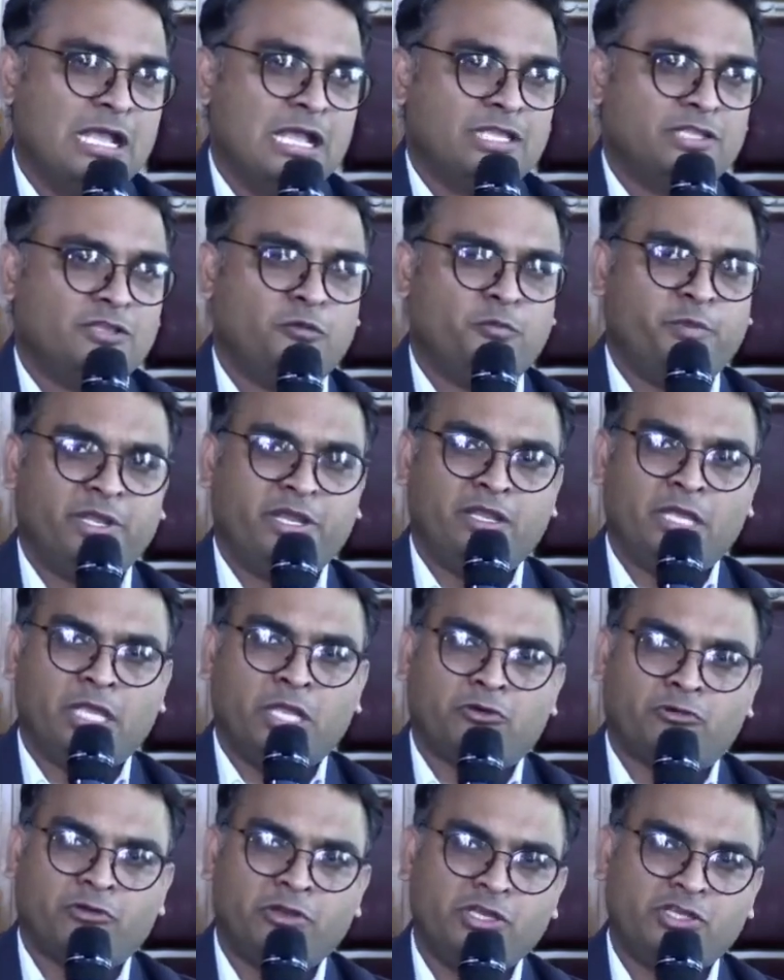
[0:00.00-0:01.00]
There will be an
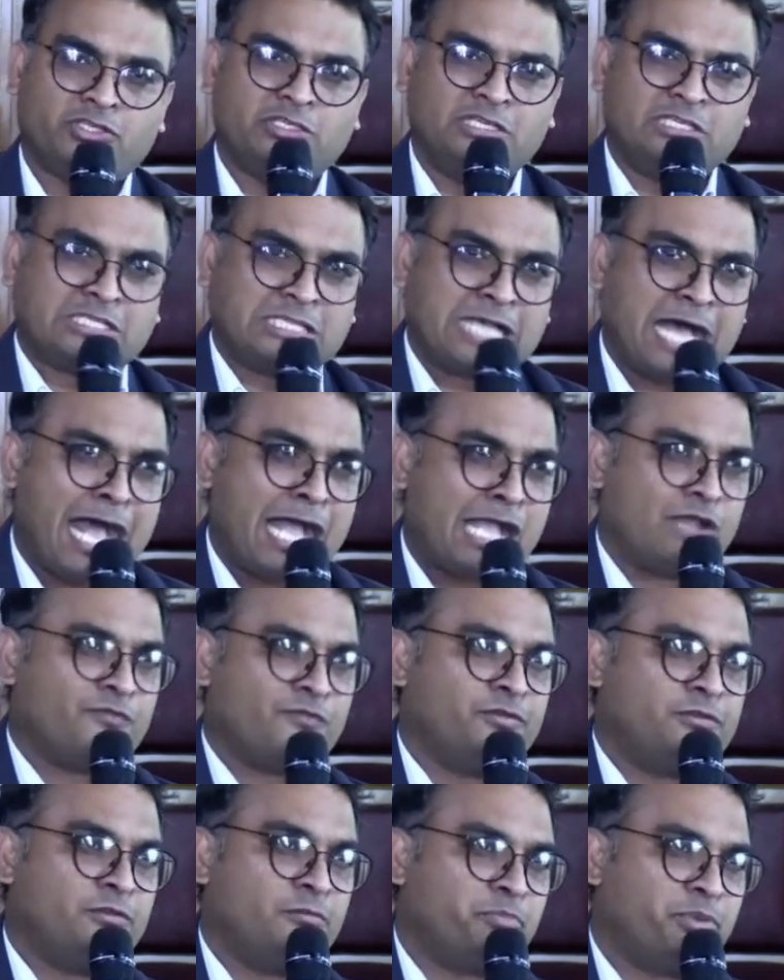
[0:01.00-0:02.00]
increased desire
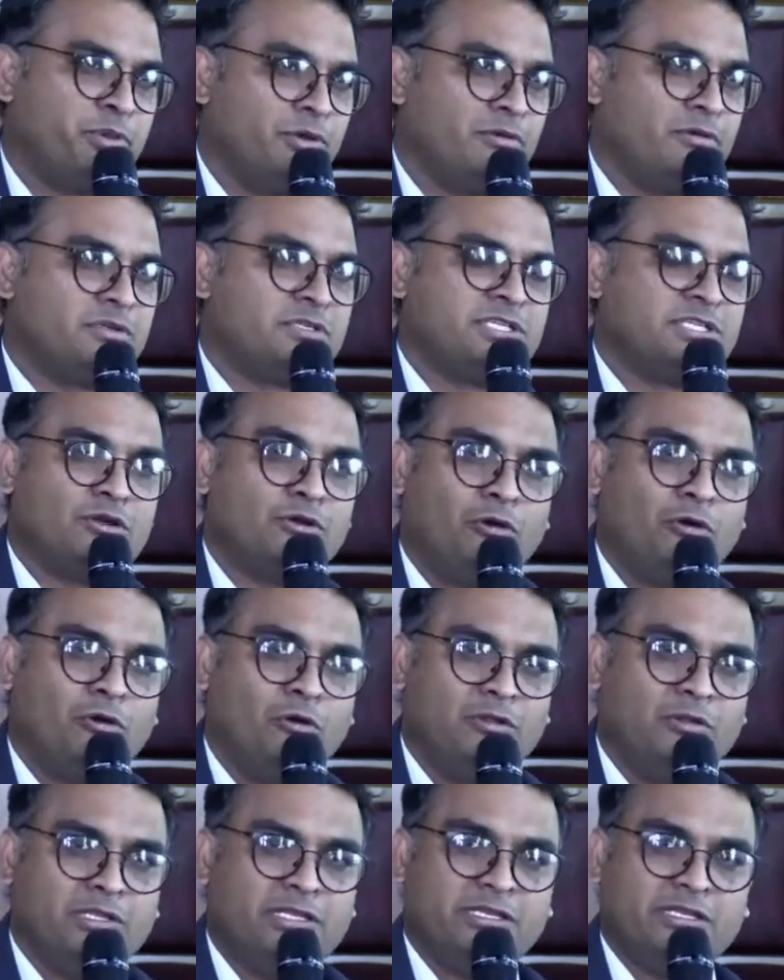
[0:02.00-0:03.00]
for the purity and
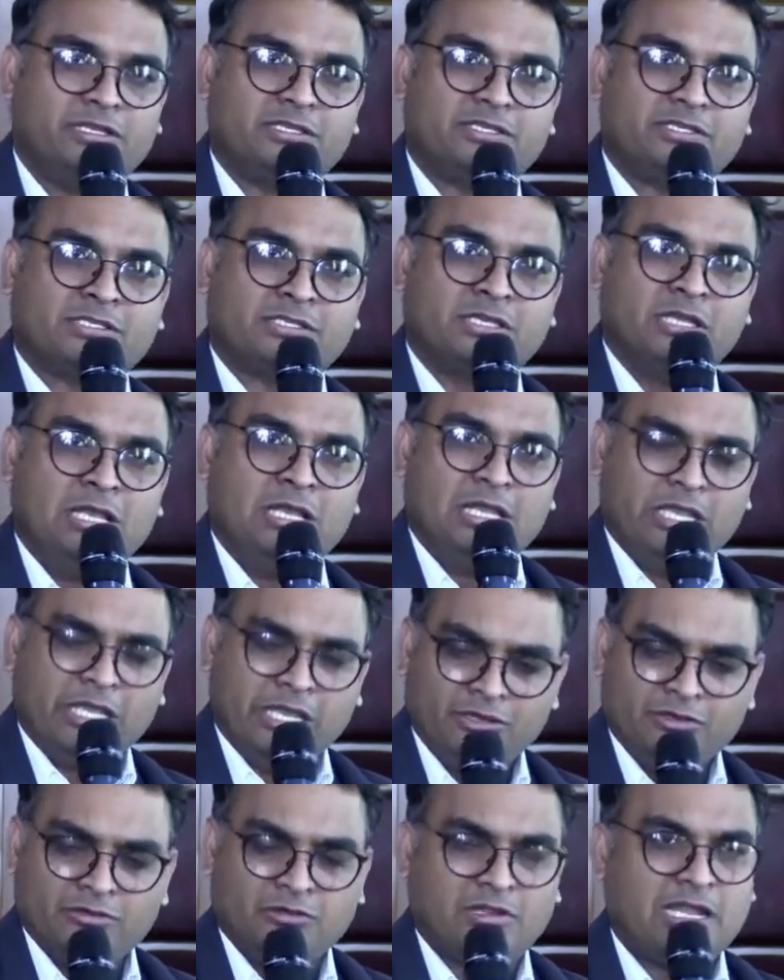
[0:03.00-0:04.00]
holiness
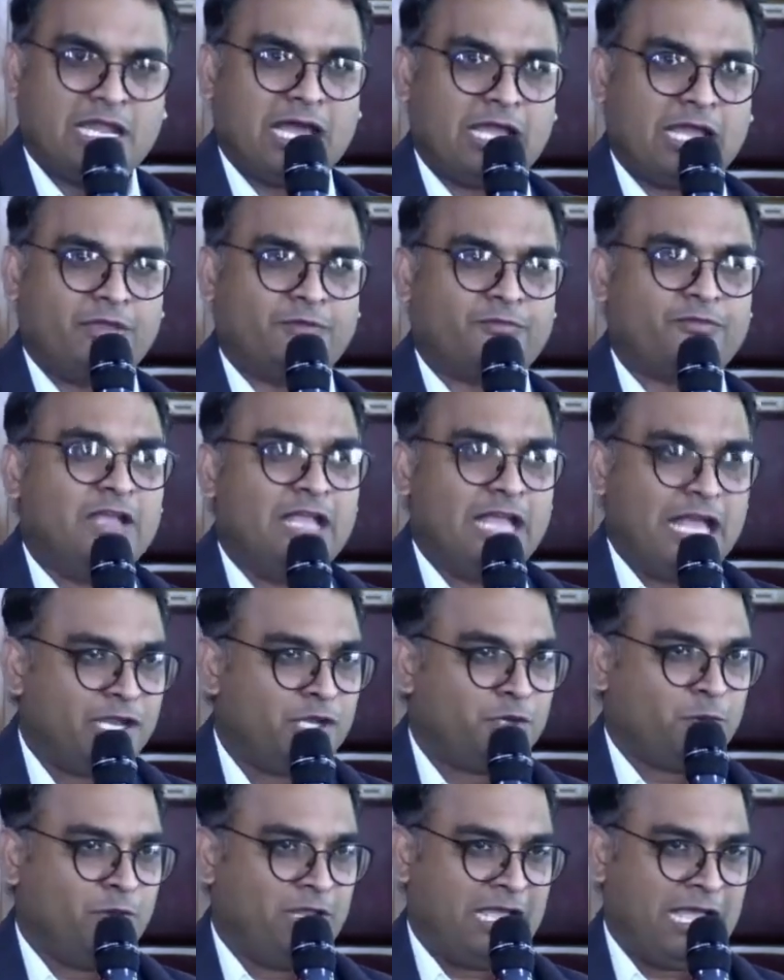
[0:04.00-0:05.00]
in your life. And
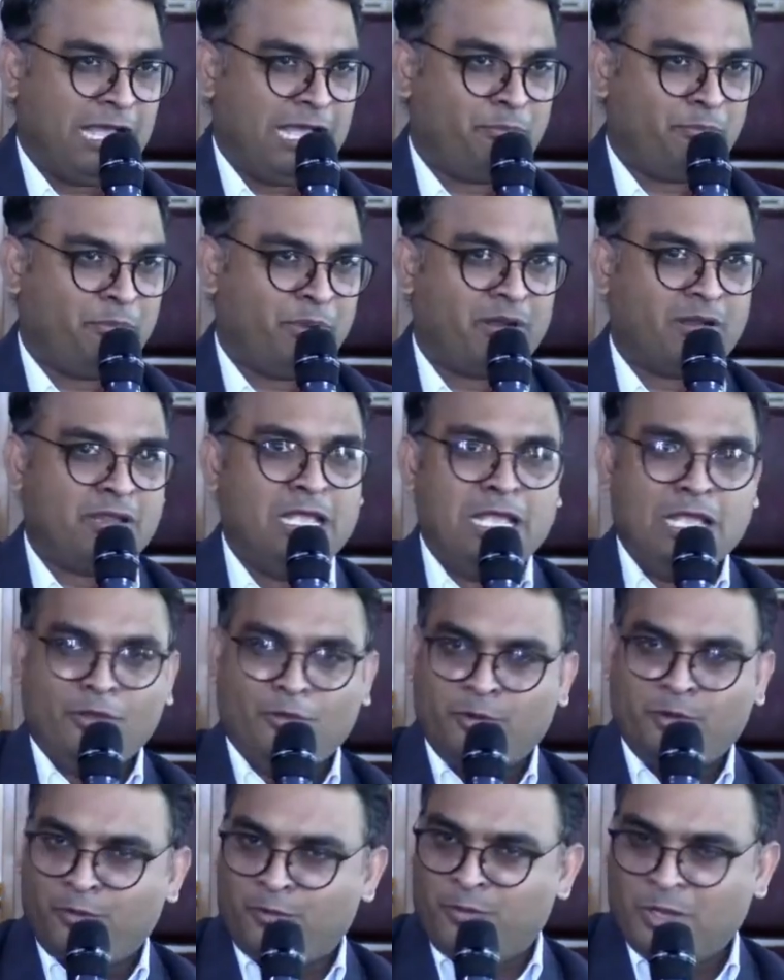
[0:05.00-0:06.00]
it will happen.
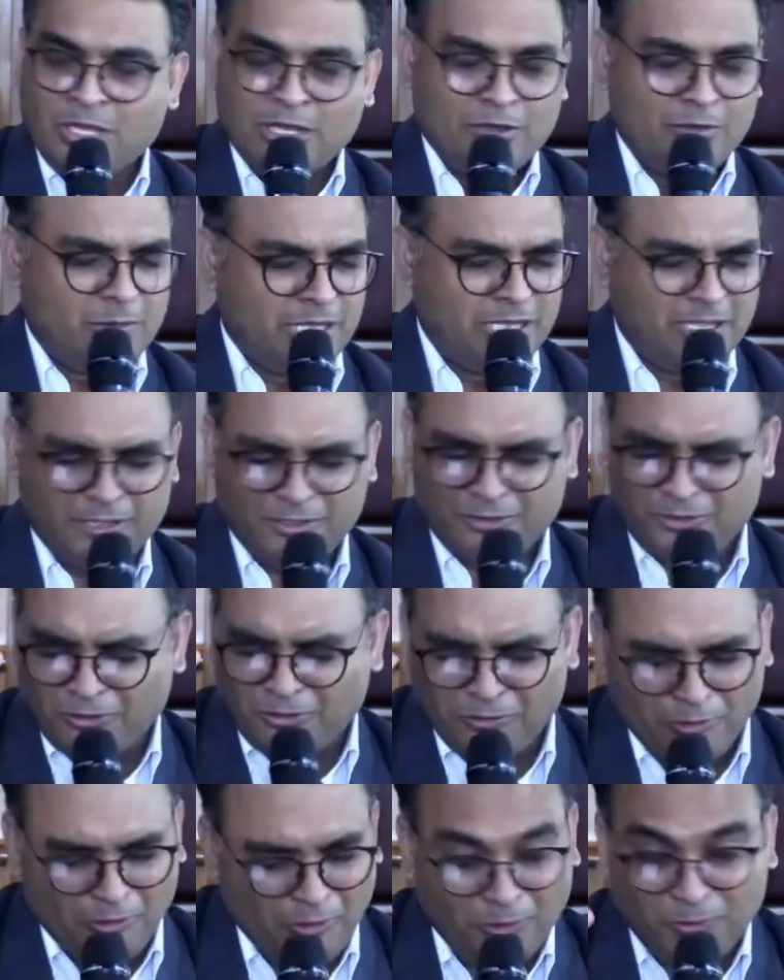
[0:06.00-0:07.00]
The
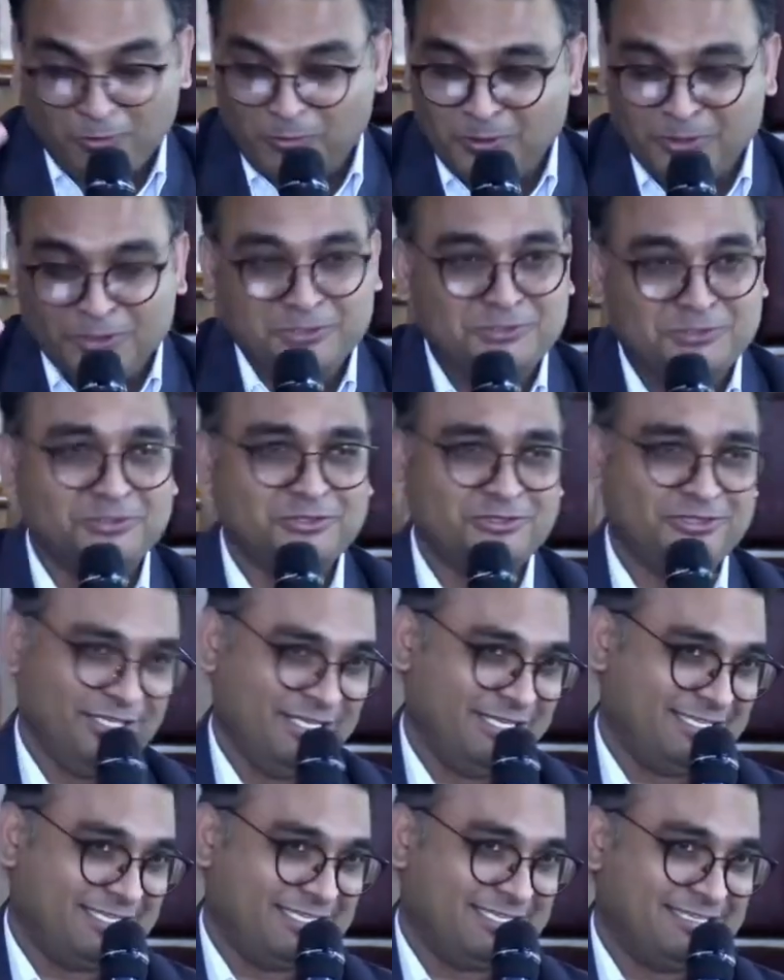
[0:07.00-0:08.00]
Lord will do
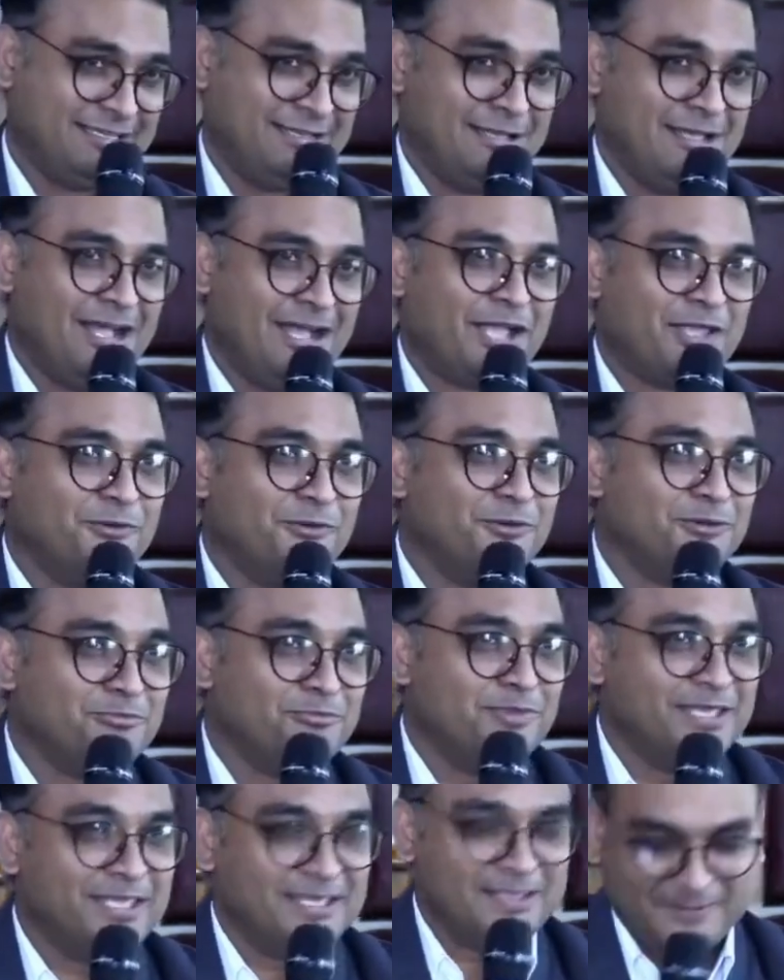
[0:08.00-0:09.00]
this. Are you
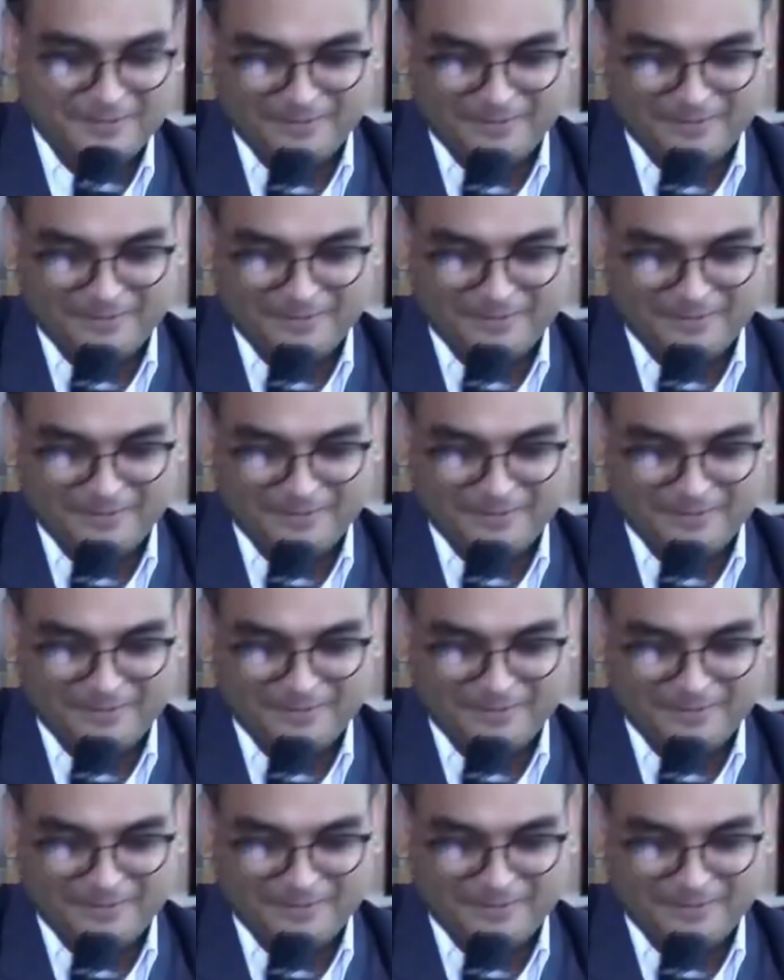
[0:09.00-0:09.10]
with me?